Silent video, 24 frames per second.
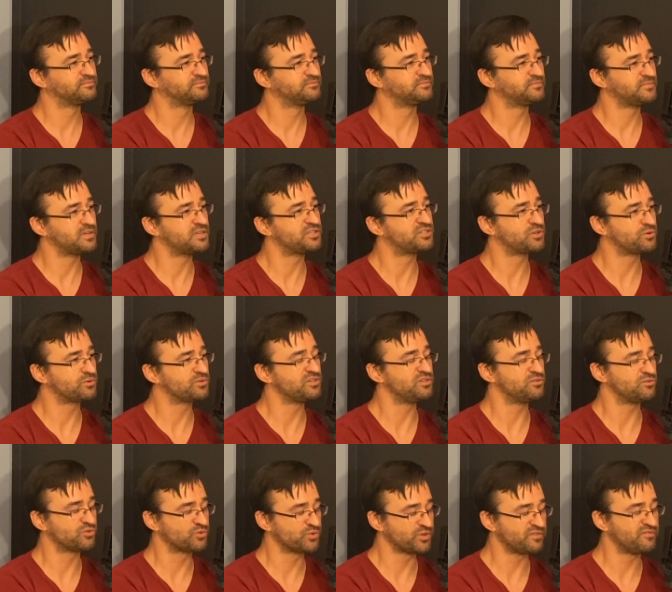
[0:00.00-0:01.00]
It's
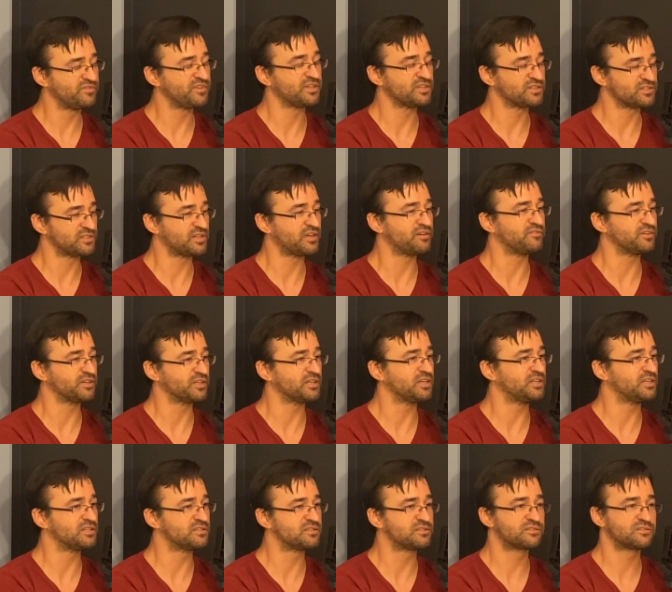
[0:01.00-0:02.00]
grieving is loving, and
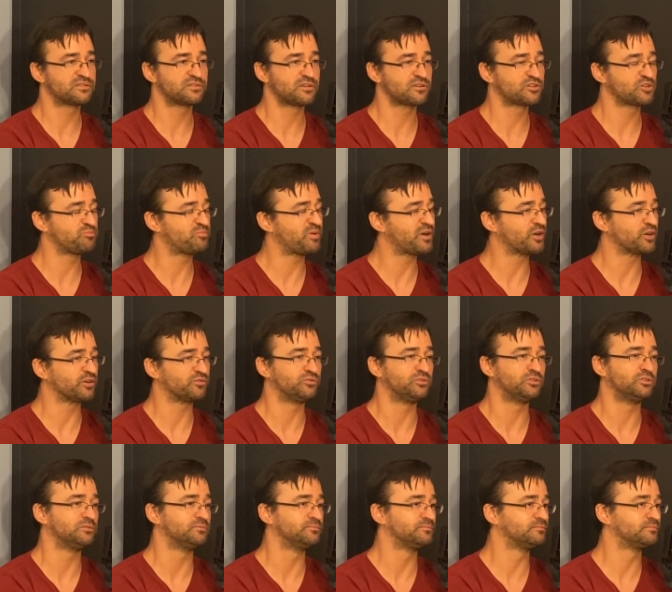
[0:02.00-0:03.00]
it's such a
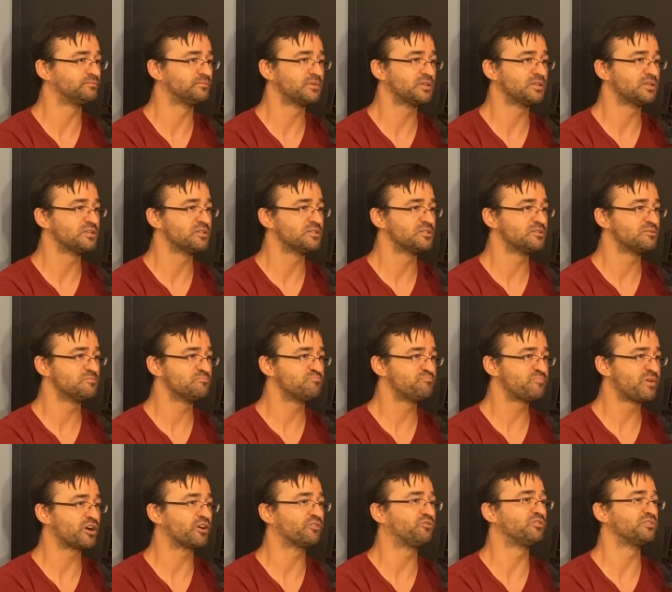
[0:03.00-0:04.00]
powerful
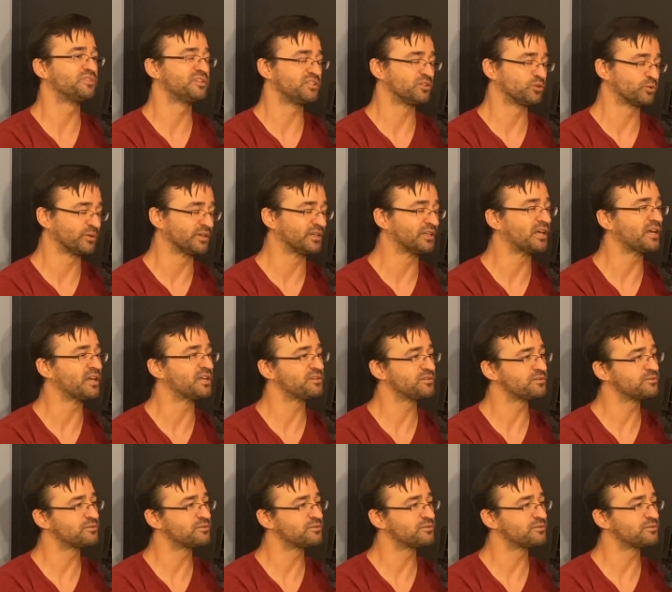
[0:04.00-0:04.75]
thing to realize.